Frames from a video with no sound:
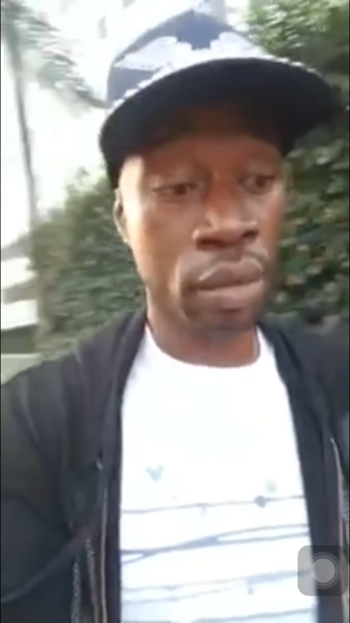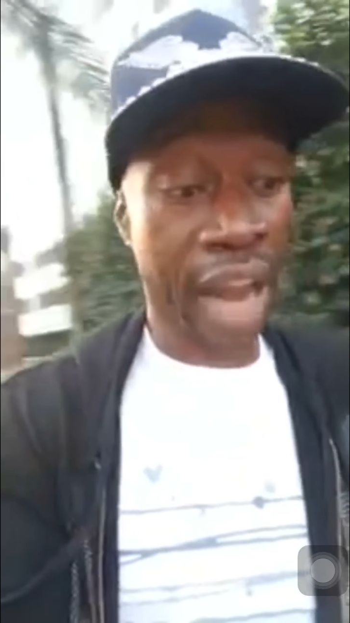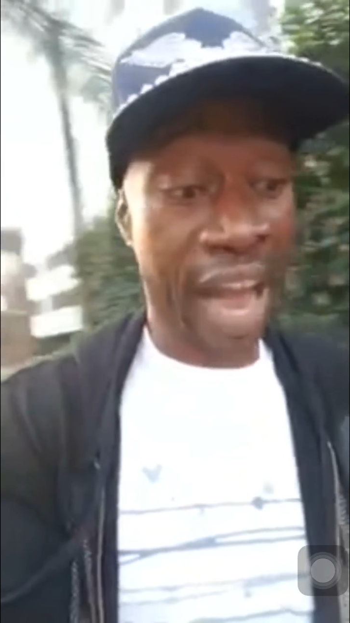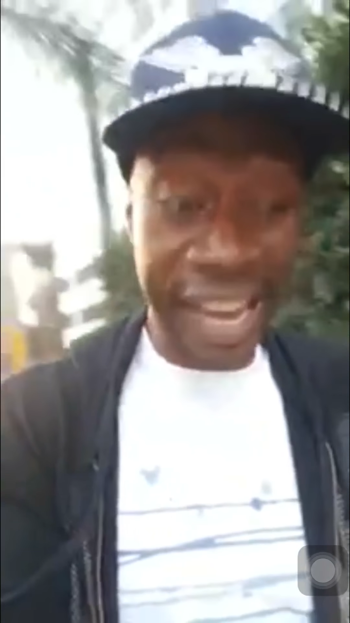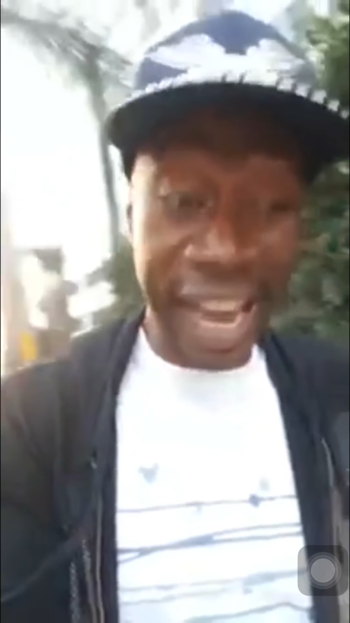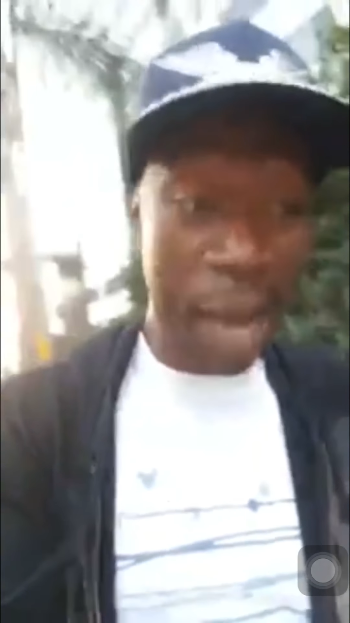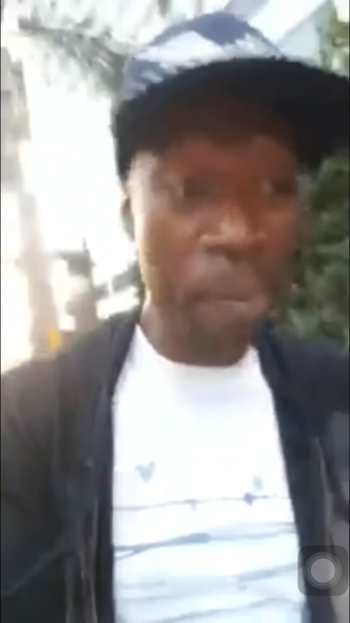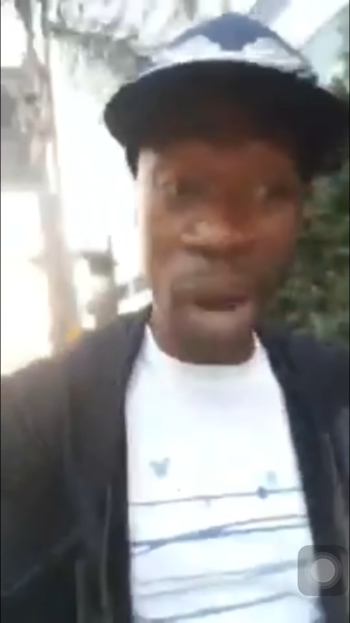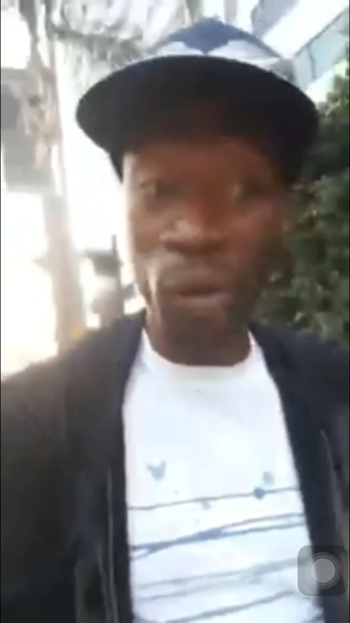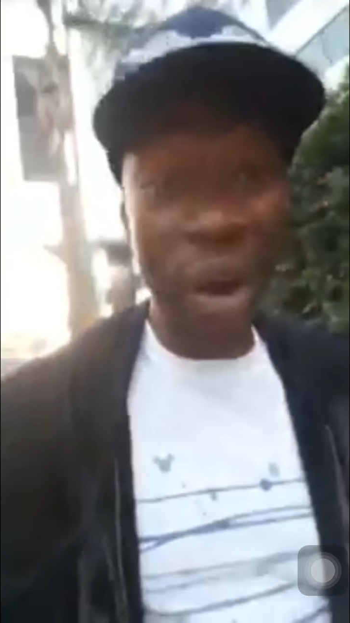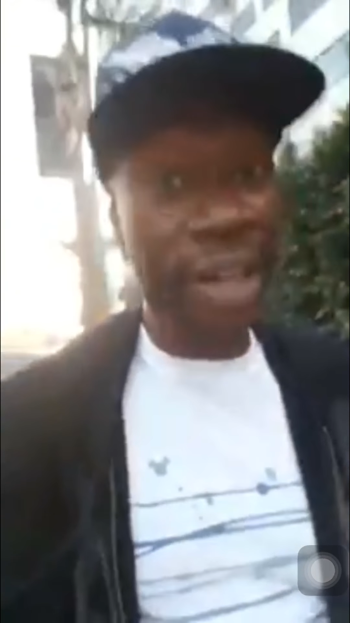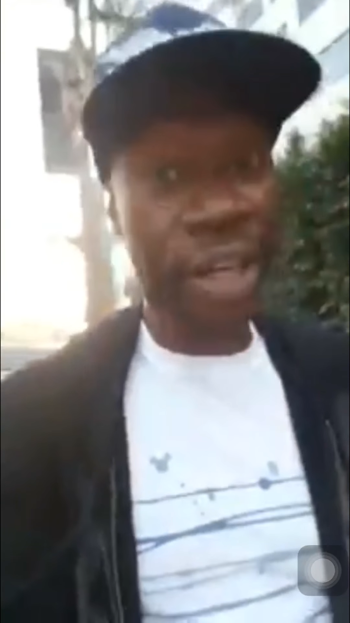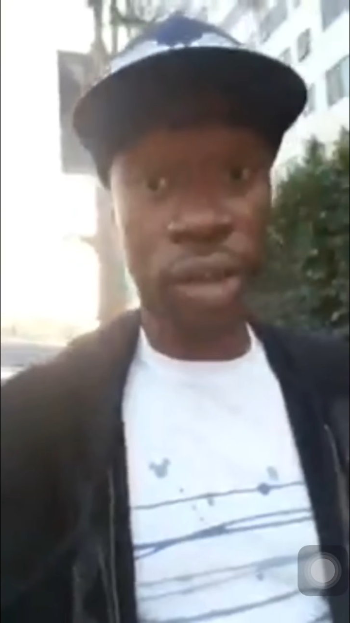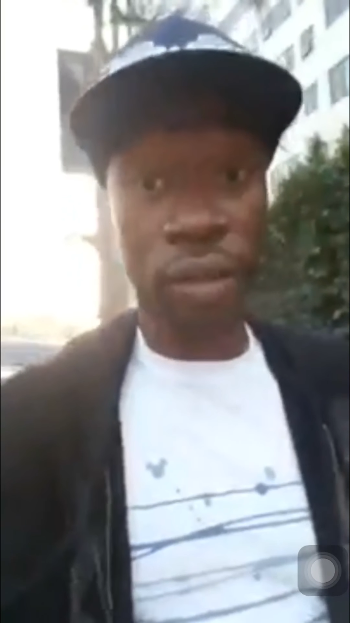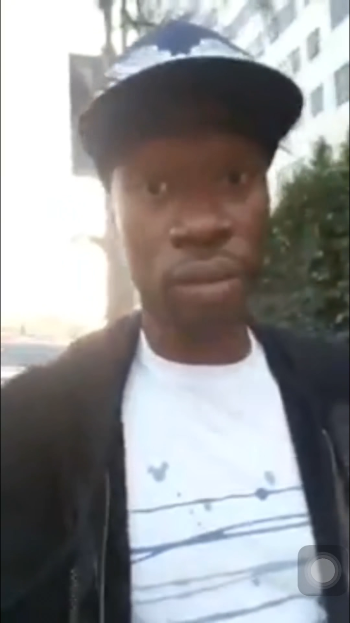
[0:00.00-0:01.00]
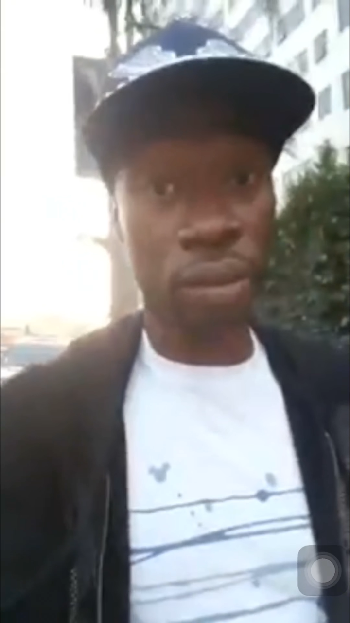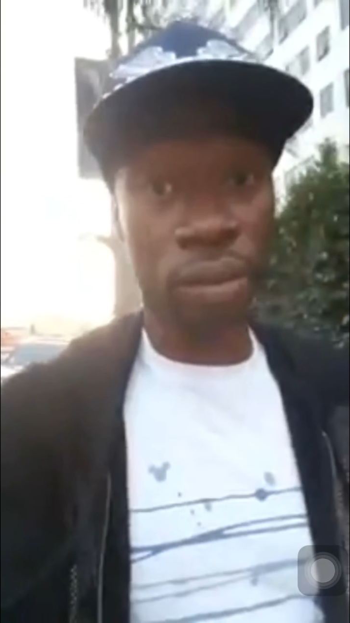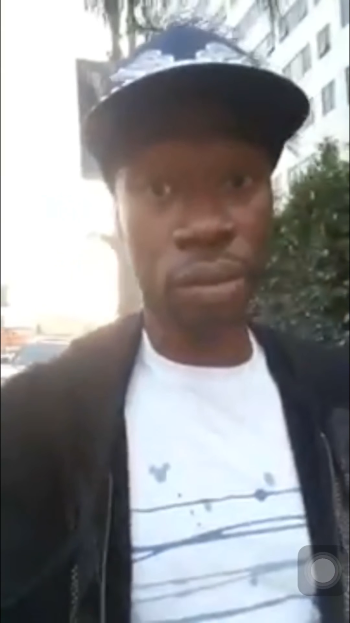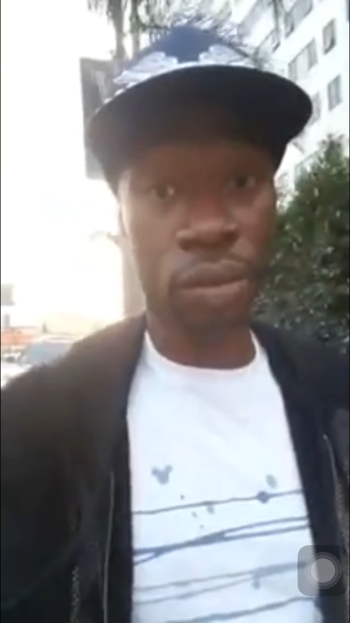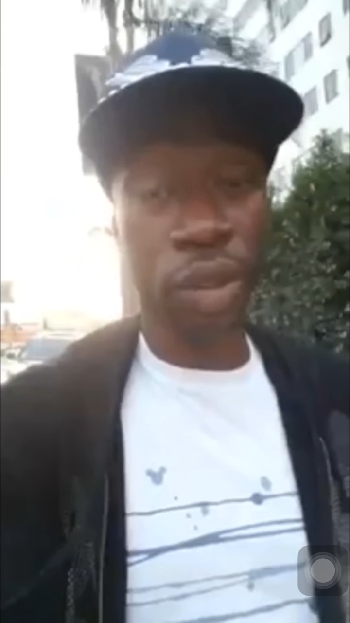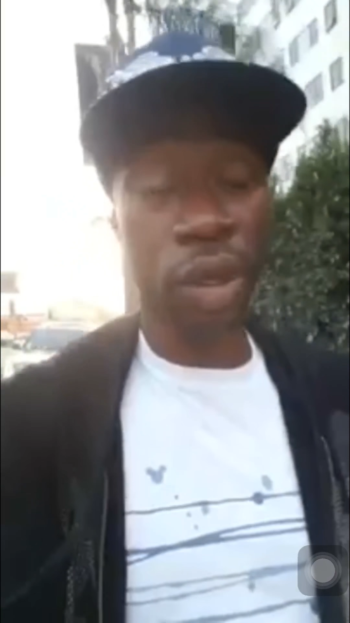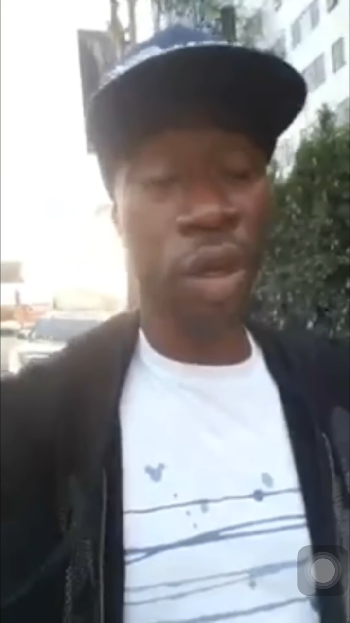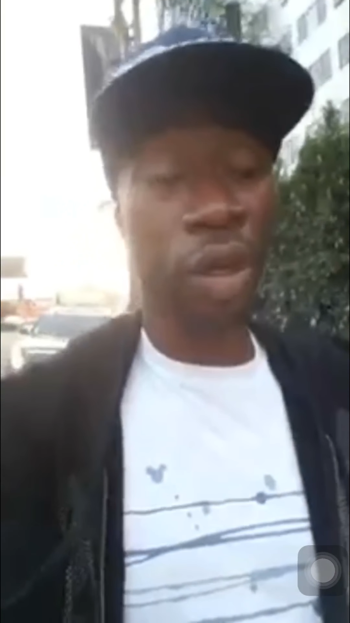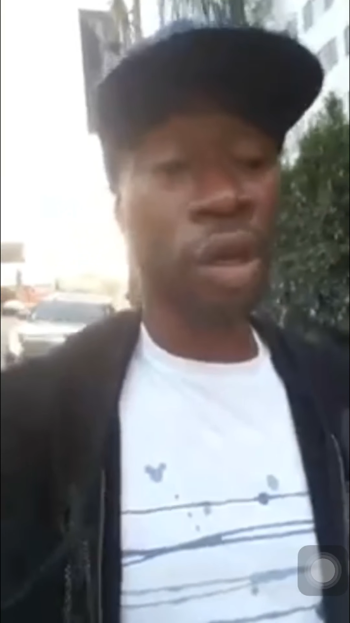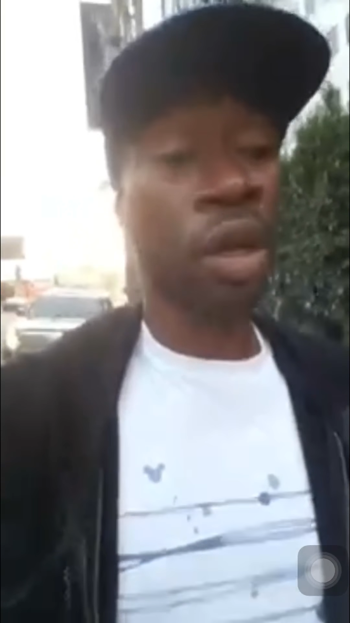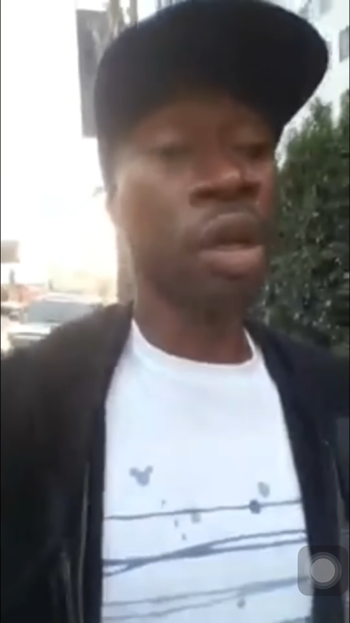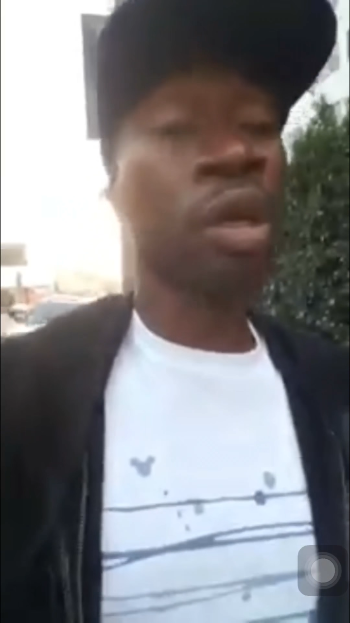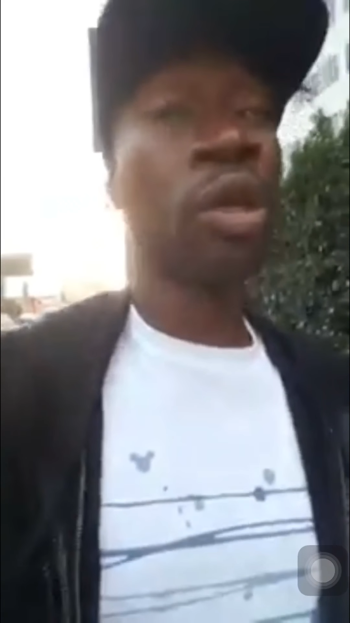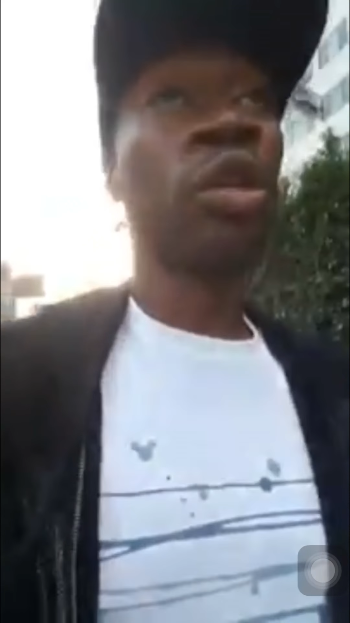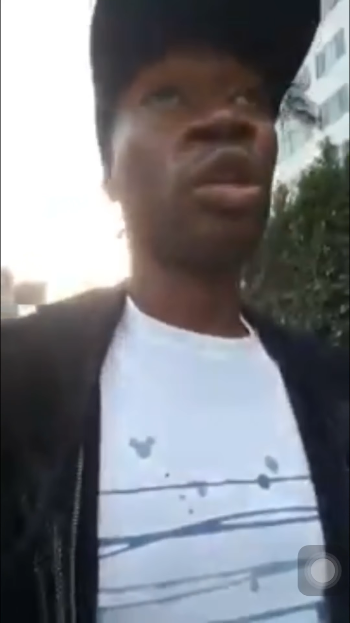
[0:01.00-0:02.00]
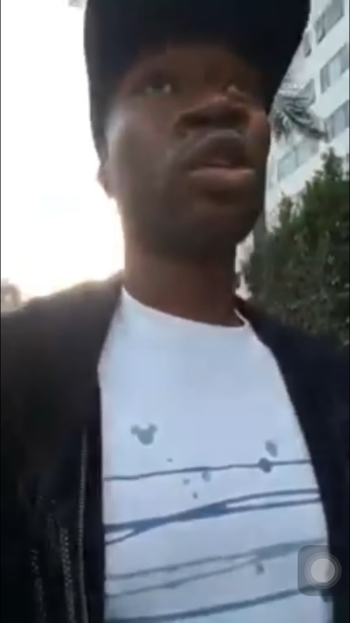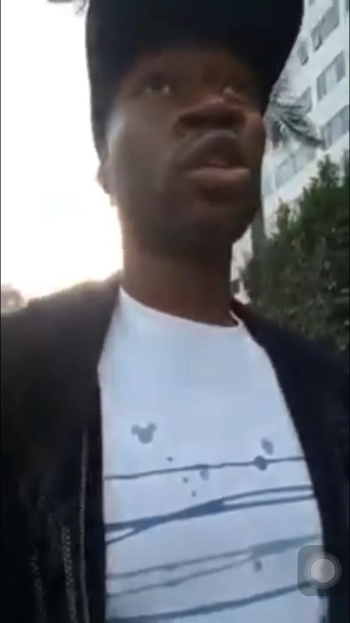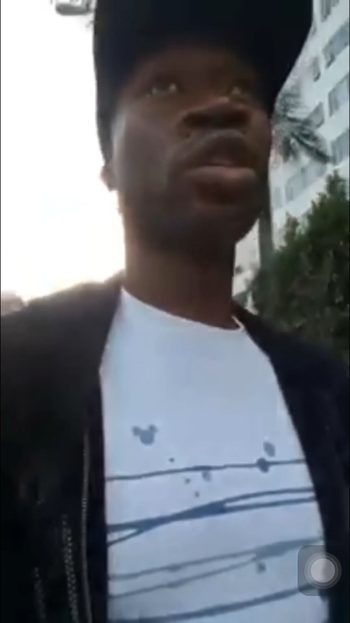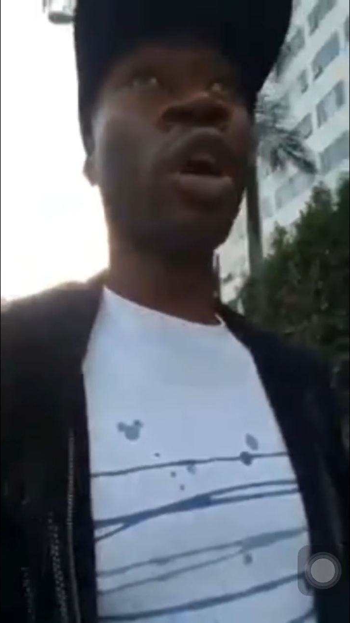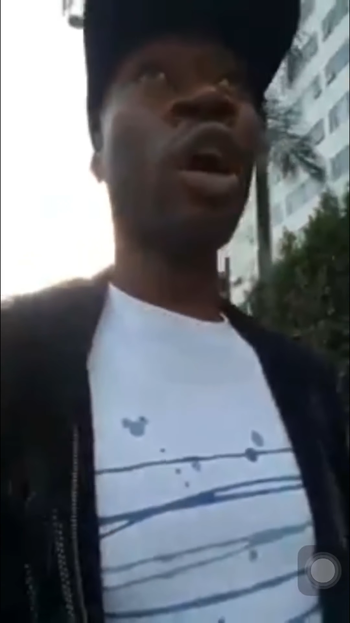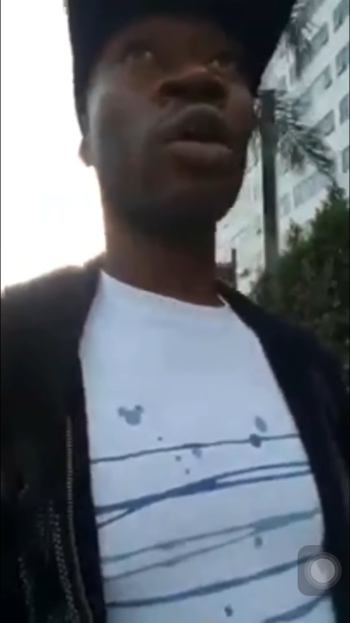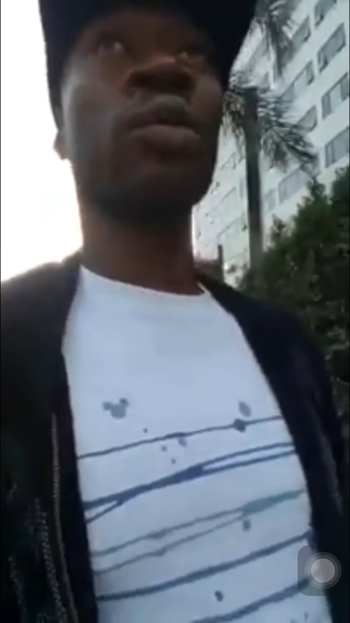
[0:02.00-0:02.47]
I got my record. So,